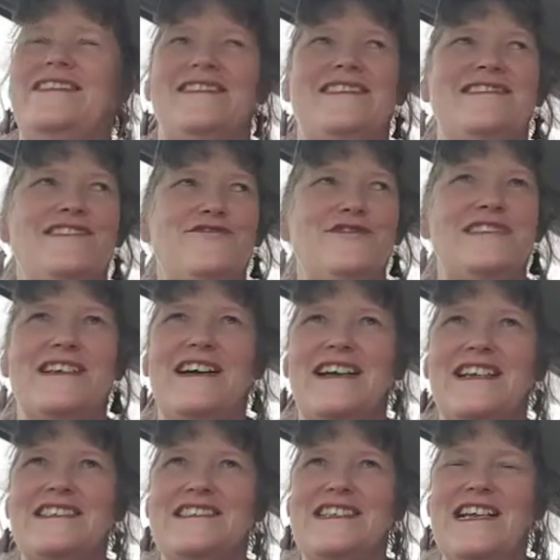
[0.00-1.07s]
it's interesting, I
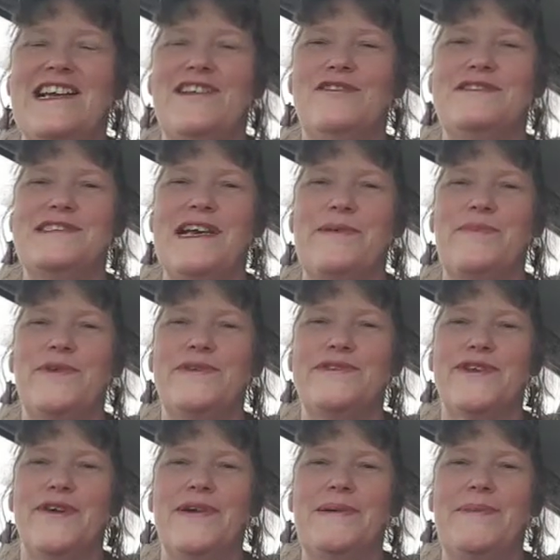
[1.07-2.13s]
can see close up who's
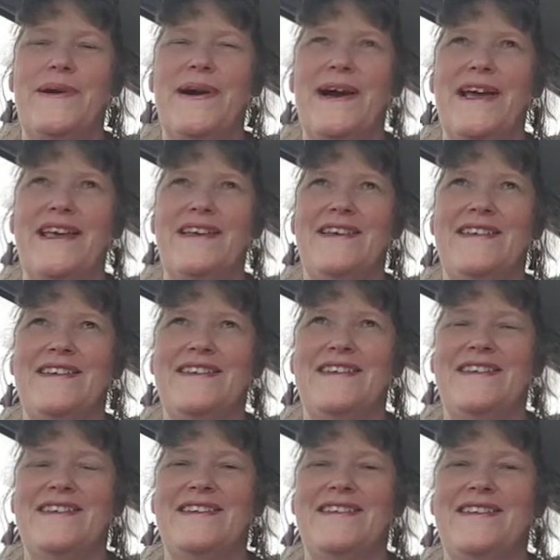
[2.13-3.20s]
going by.
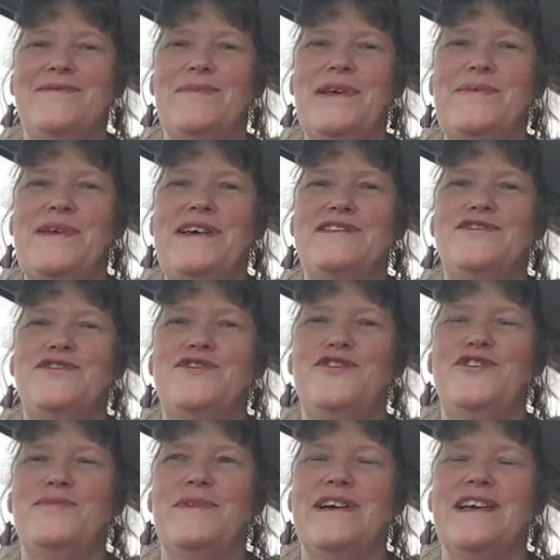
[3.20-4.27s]
Maybe I should
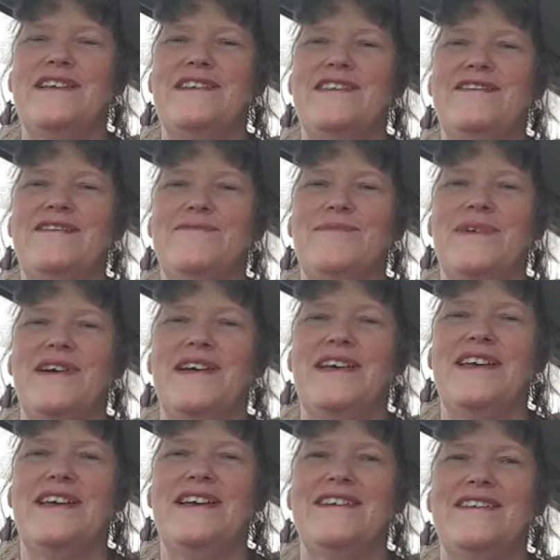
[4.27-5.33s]
turn my
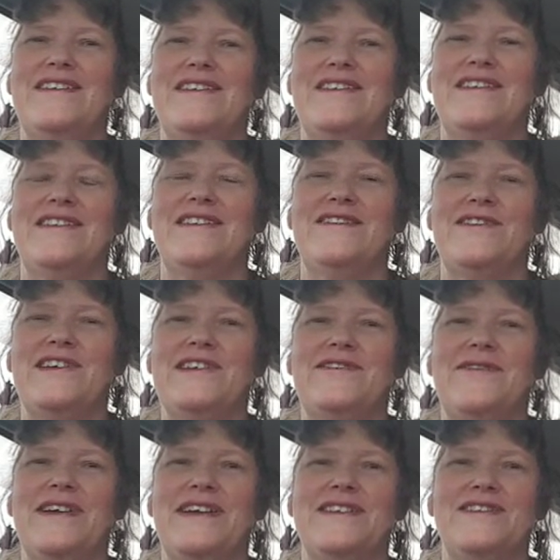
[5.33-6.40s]
thing
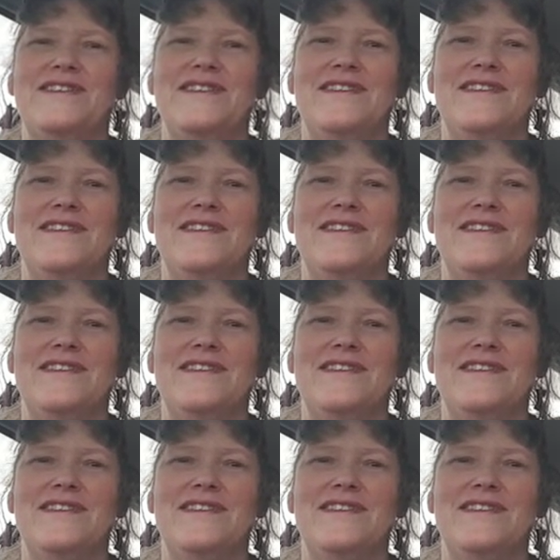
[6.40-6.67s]
around.